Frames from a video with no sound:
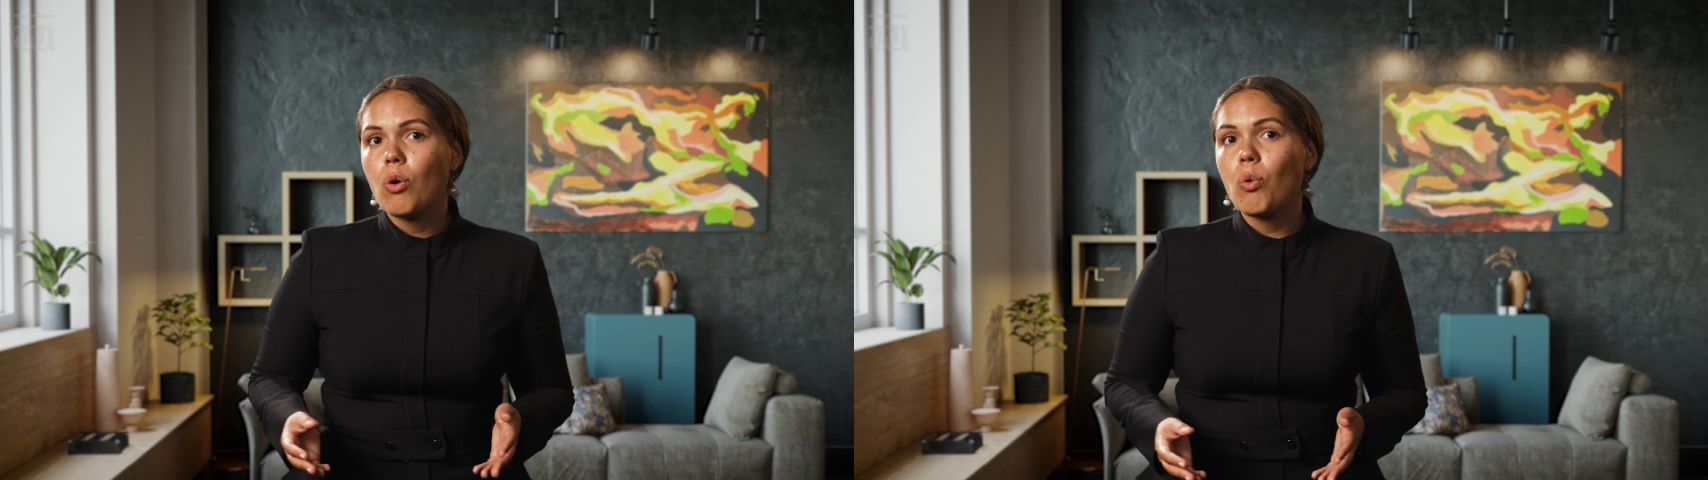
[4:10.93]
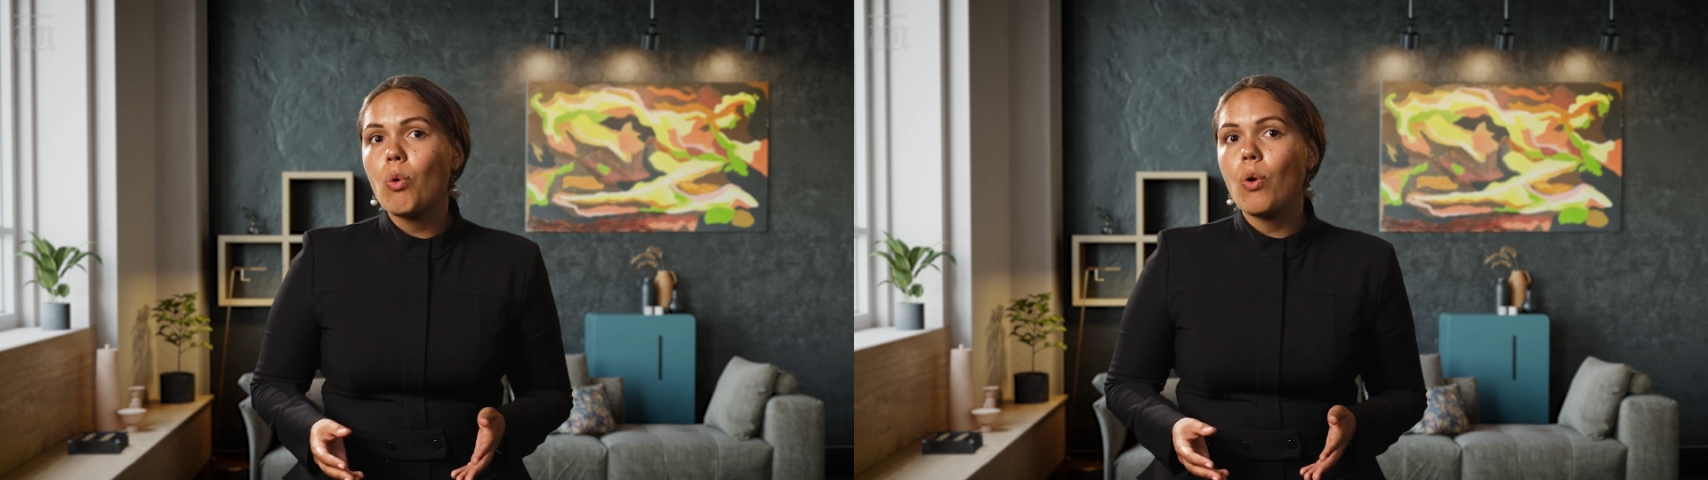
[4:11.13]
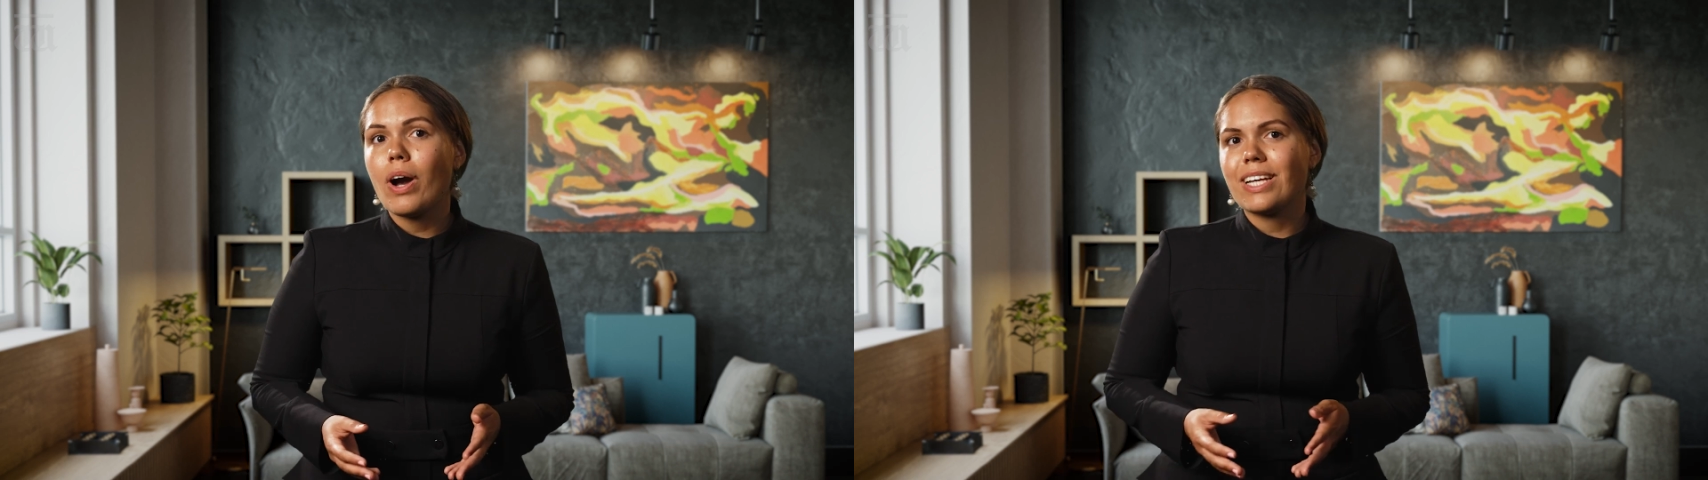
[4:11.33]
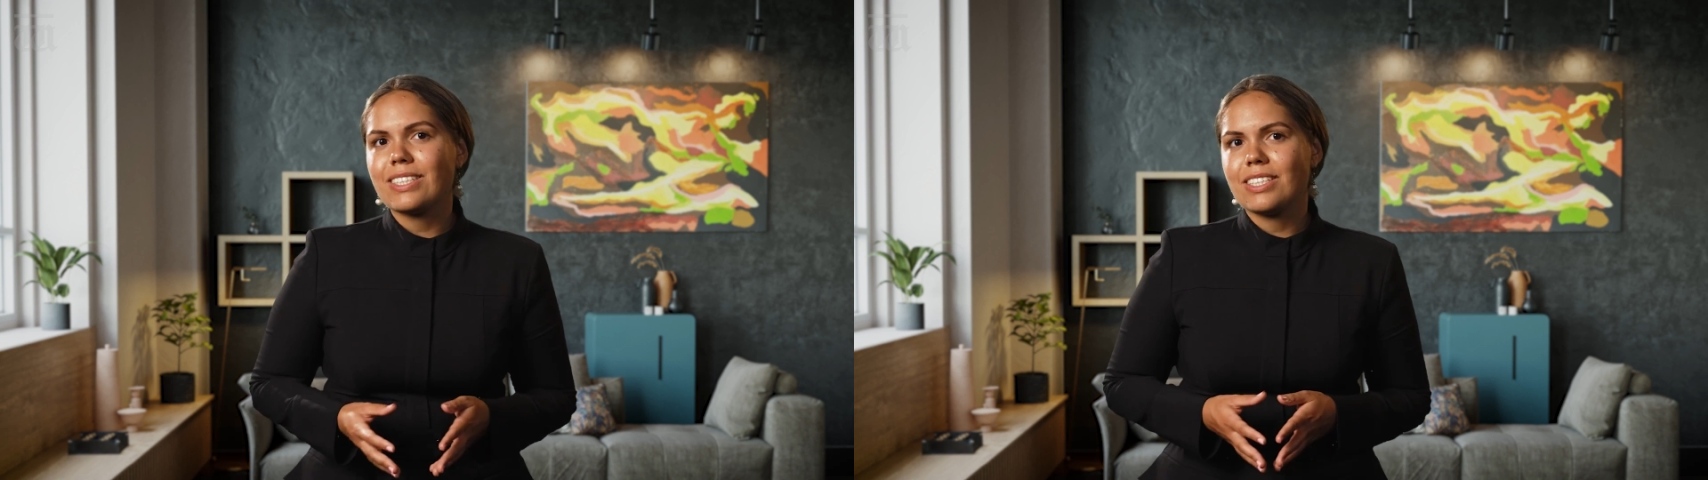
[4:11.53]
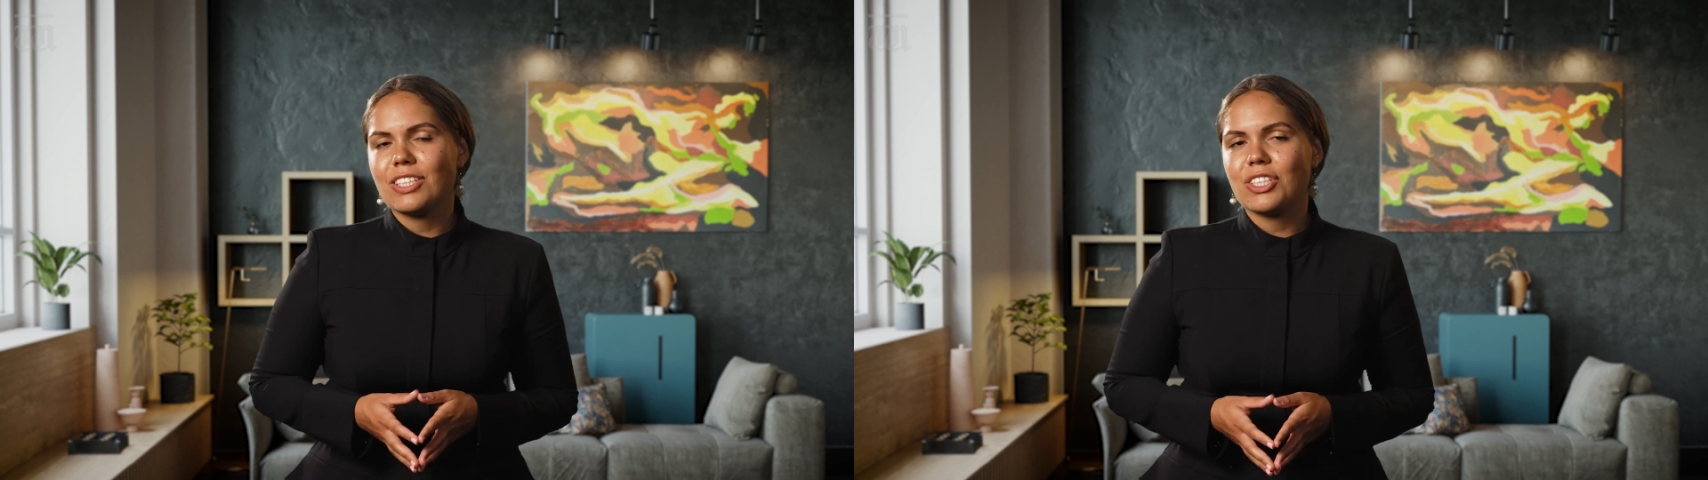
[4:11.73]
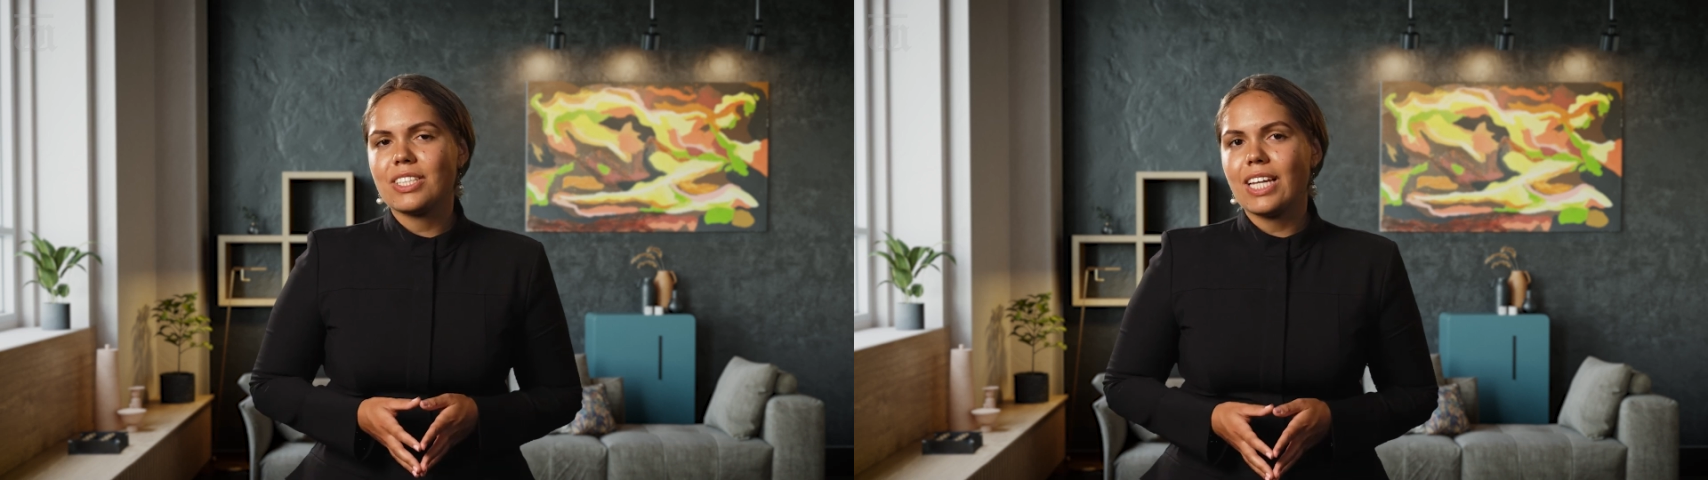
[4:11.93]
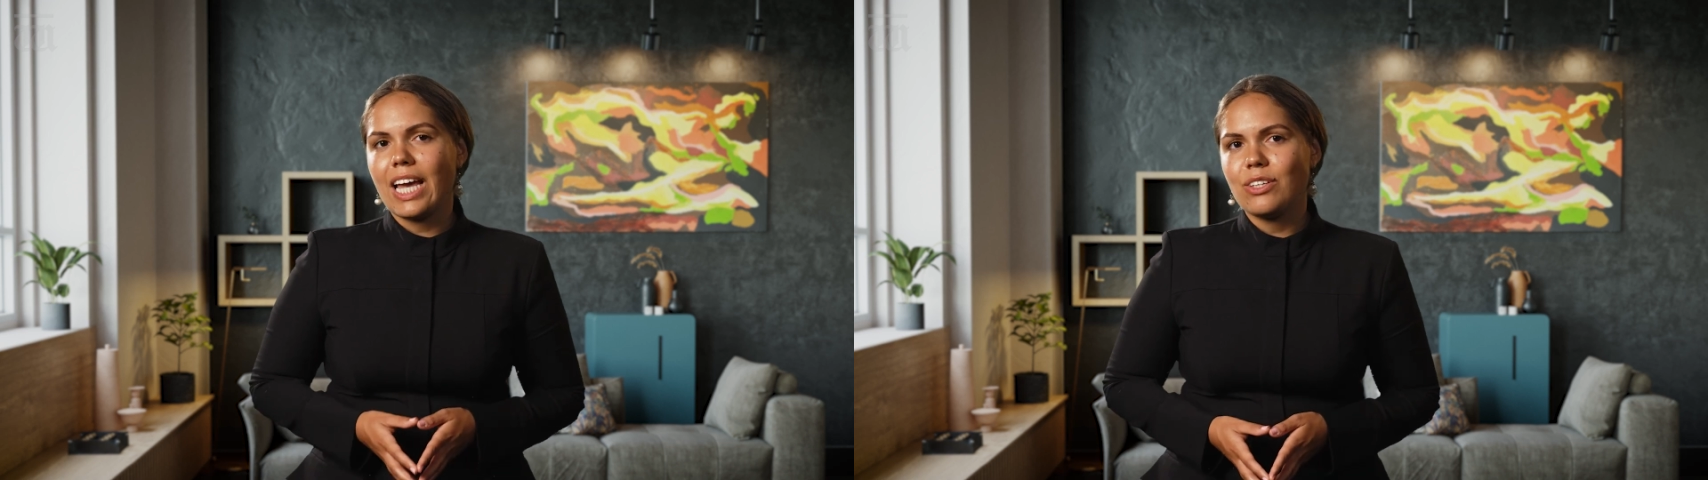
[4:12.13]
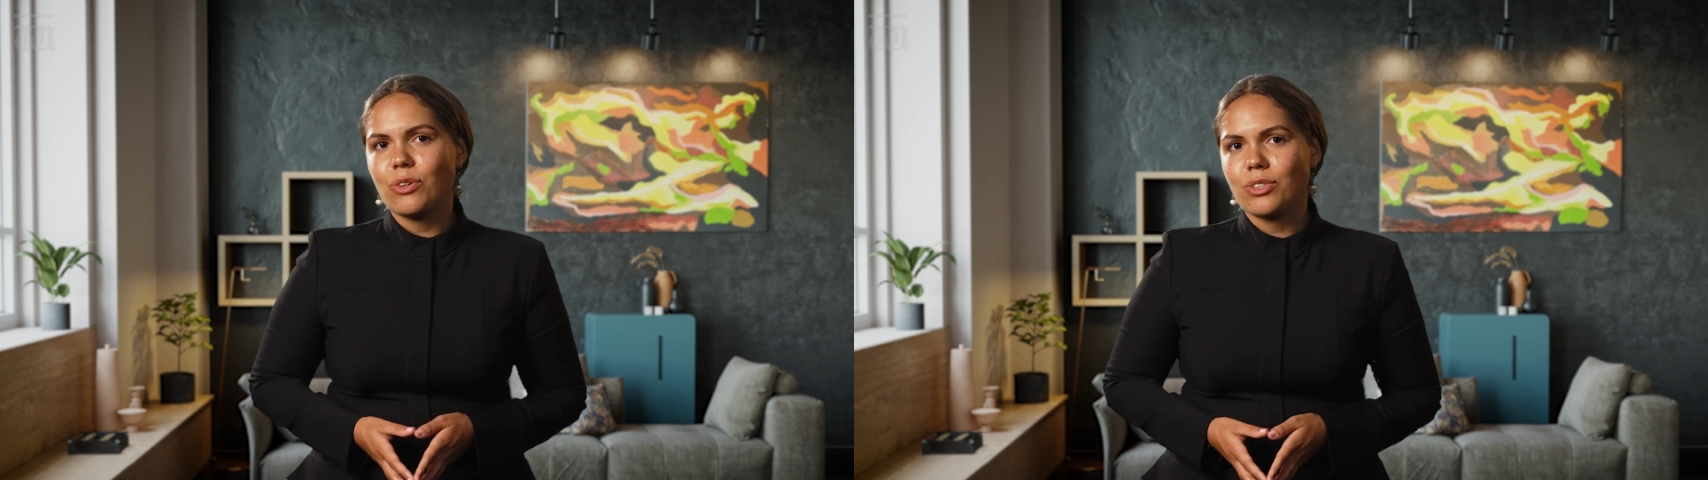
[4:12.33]
or has Indigenous
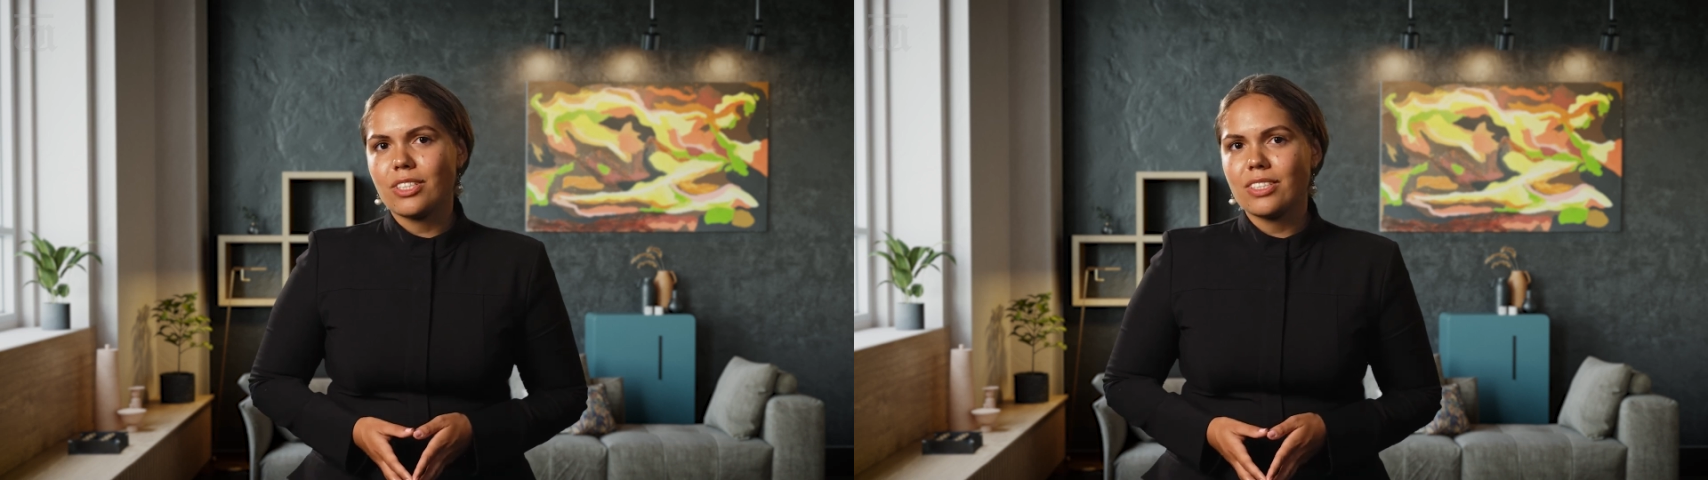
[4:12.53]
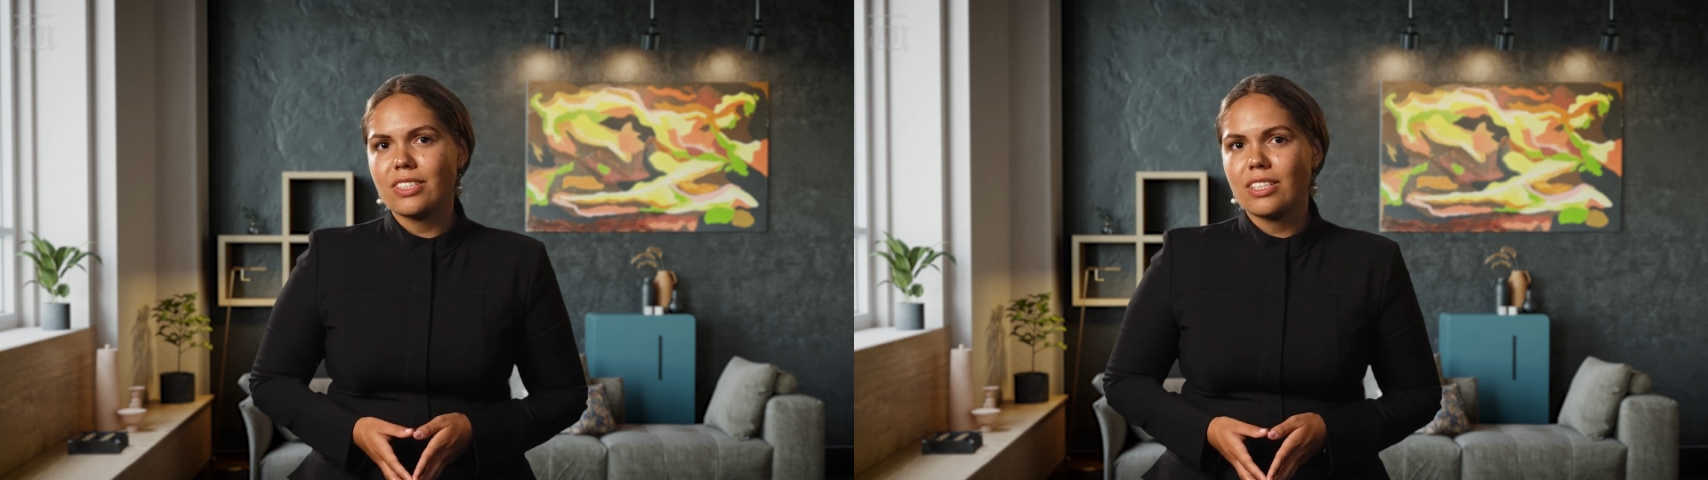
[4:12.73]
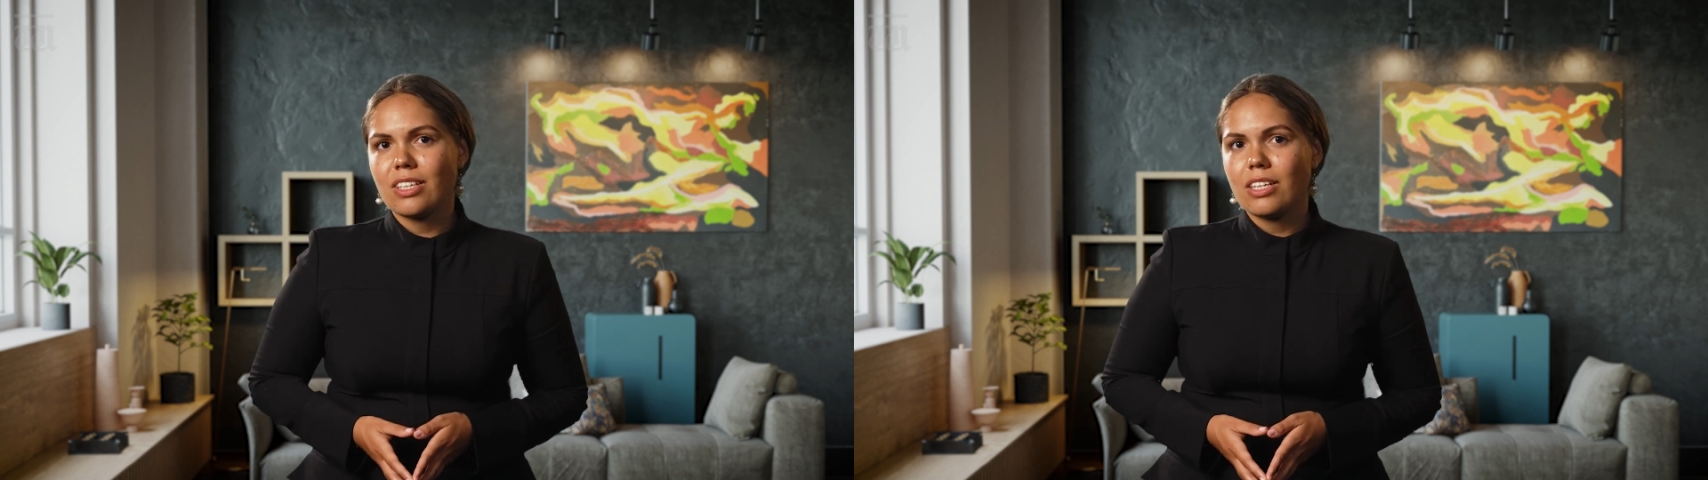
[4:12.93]
landowners.